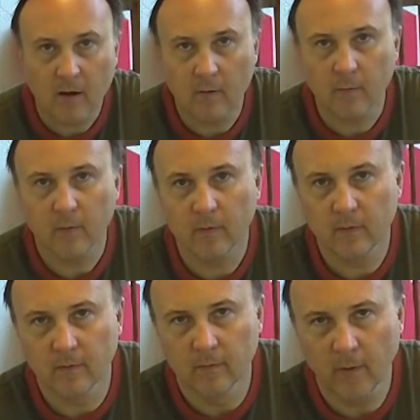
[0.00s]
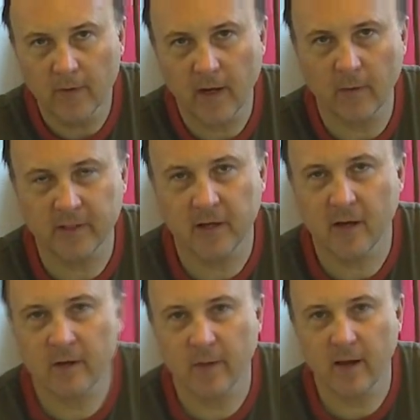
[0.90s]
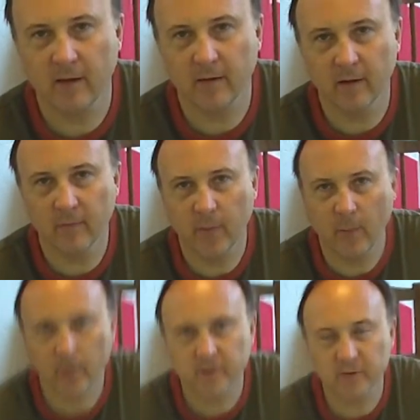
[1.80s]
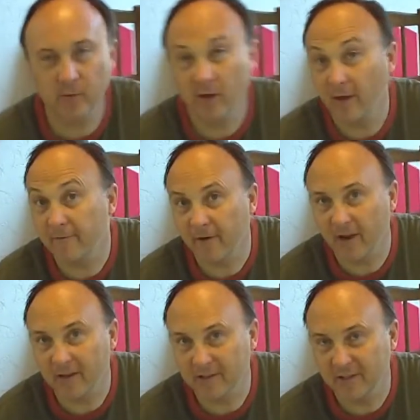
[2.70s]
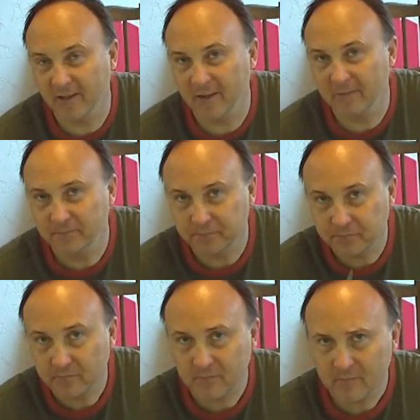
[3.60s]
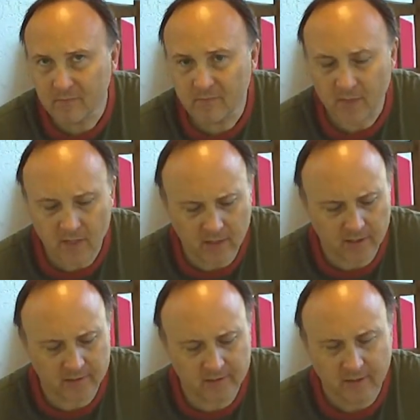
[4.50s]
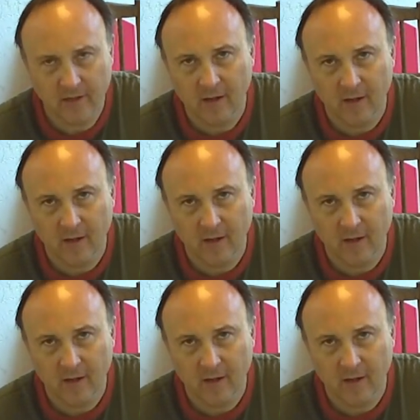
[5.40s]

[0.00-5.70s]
Oh, one thing I want to talk about peppers as well, I forgot to tell you, is